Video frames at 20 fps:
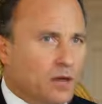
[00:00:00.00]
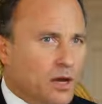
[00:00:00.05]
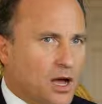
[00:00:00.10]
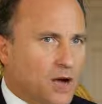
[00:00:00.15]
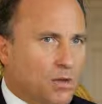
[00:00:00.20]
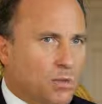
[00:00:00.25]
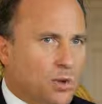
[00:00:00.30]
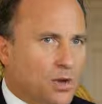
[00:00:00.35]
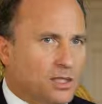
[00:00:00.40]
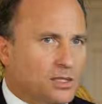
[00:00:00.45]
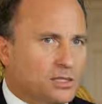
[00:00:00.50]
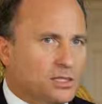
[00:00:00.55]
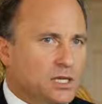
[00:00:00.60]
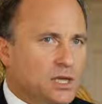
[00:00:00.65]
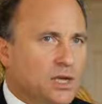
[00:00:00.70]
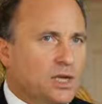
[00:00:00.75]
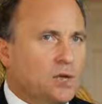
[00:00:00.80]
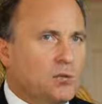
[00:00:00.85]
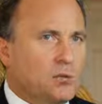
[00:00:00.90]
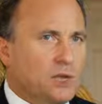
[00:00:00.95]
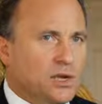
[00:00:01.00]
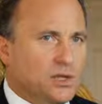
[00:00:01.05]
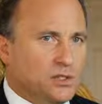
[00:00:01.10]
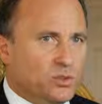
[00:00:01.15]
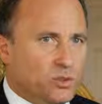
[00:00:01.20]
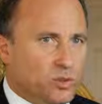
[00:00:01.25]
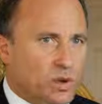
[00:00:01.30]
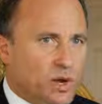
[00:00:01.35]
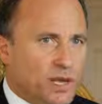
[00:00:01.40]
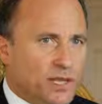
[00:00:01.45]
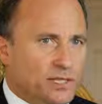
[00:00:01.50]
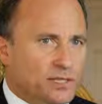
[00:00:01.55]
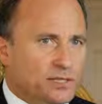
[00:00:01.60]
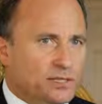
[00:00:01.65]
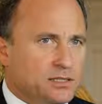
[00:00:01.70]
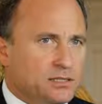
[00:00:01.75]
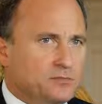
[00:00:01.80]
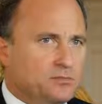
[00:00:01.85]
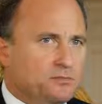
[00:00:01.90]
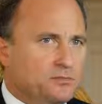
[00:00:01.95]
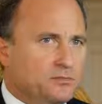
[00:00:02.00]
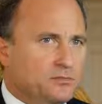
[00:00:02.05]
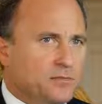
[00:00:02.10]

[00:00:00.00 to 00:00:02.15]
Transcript: Not once, but twice.